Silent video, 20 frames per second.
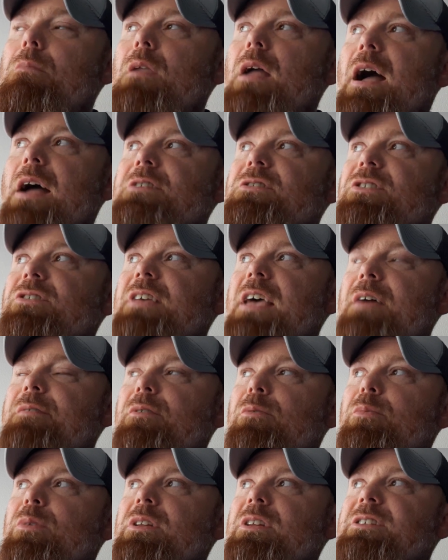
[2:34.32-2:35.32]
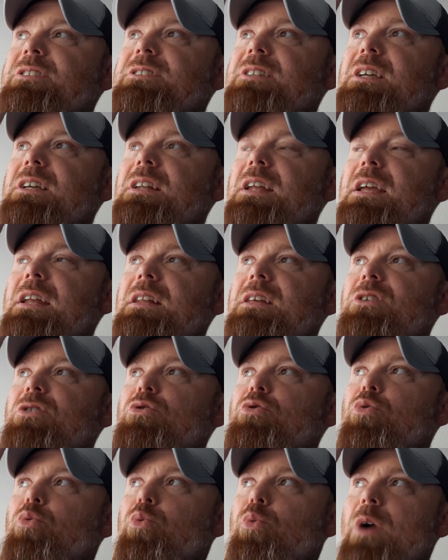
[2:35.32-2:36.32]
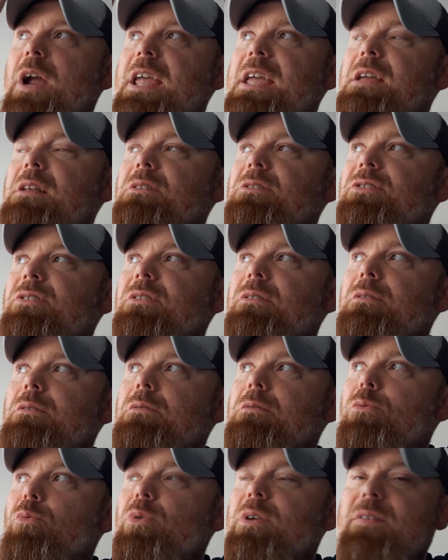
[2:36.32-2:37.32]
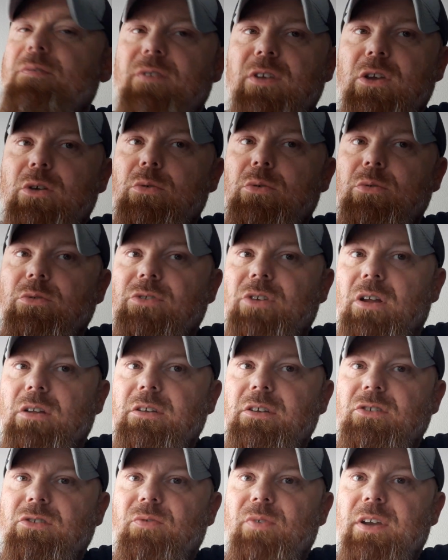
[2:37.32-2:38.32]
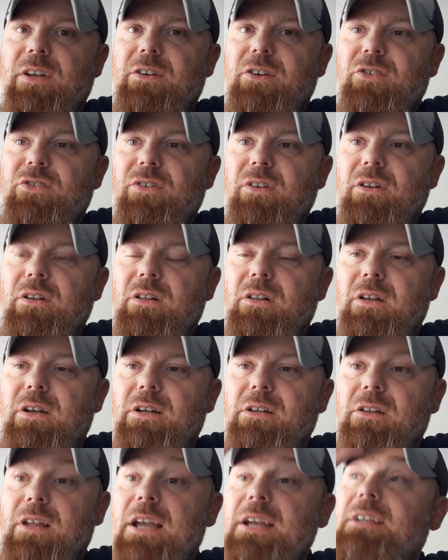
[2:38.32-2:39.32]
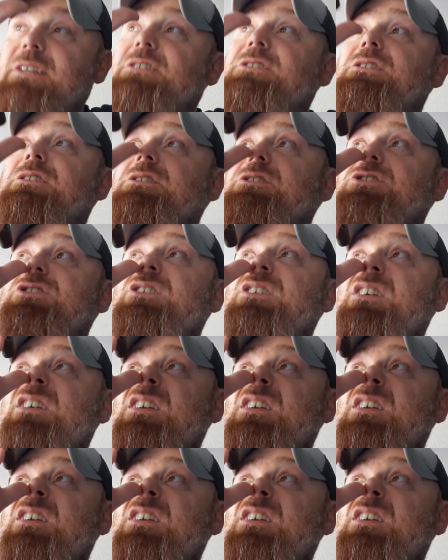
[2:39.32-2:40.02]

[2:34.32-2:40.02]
I just haven't really seen any great reviews on these Victor Sinclair Legacies.